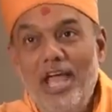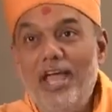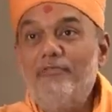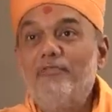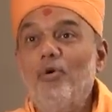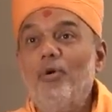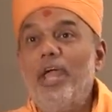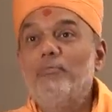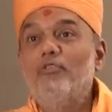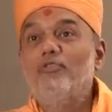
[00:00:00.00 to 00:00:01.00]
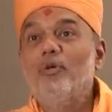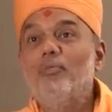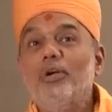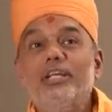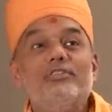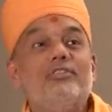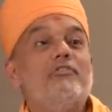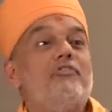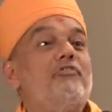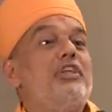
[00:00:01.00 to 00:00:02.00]
FOMO, FOMO is
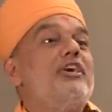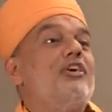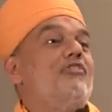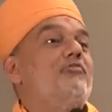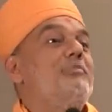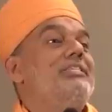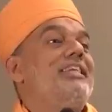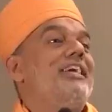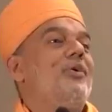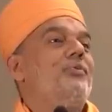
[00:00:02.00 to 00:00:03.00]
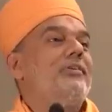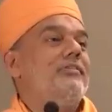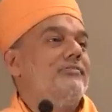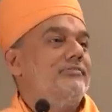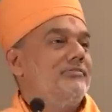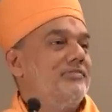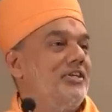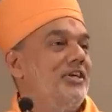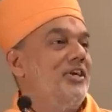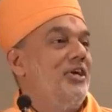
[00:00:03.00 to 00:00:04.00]
fear of missing out.
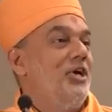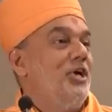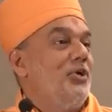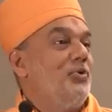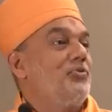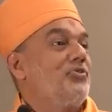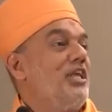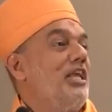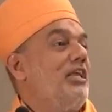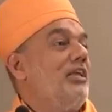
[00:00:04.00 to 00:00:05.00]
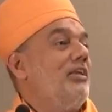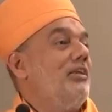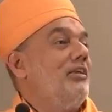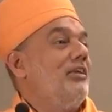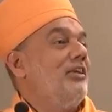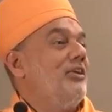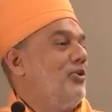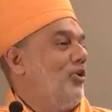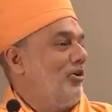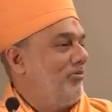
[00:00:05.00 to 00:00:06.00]
You see
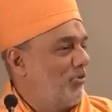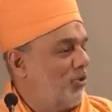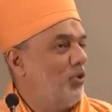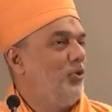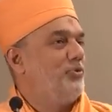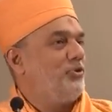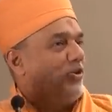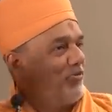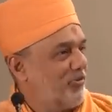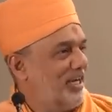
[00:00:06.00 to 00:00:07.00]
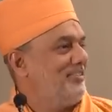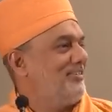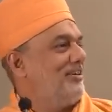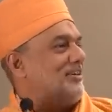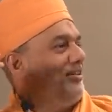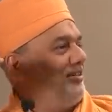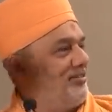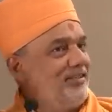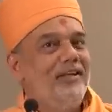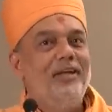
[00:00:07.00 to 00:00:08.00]
your groups, your friend
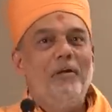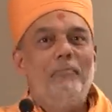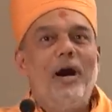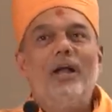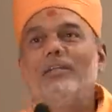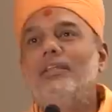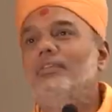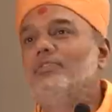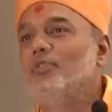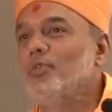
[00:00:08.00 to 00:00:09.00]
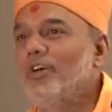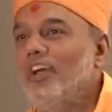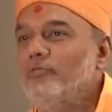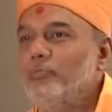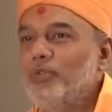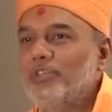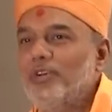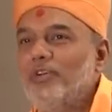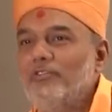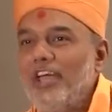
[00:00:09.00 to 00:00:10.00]
circles, parties, photographs
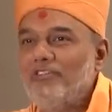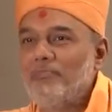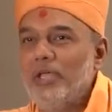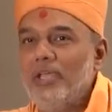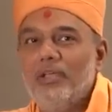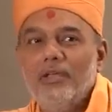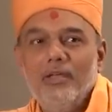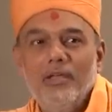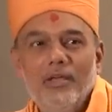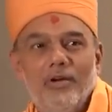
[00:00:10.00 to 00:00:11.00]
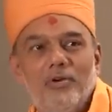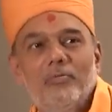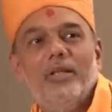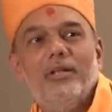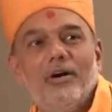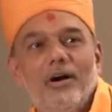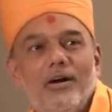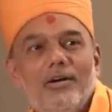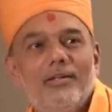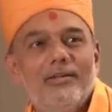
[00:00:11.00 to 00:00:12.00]
posted on FB. Oh my
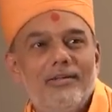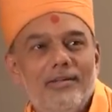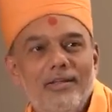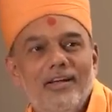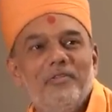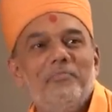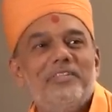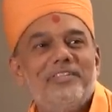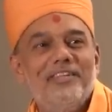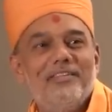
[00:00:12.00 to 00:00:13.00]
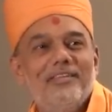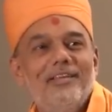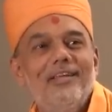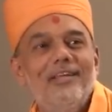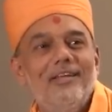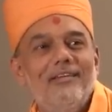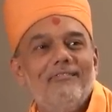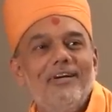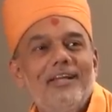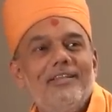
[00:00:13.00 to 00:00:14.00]
God, I missed it.
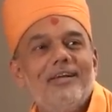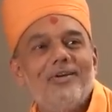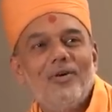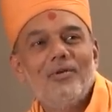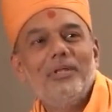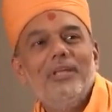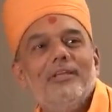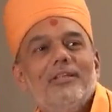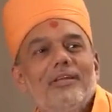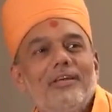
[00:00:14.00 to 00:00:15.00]
Why didn't they call me?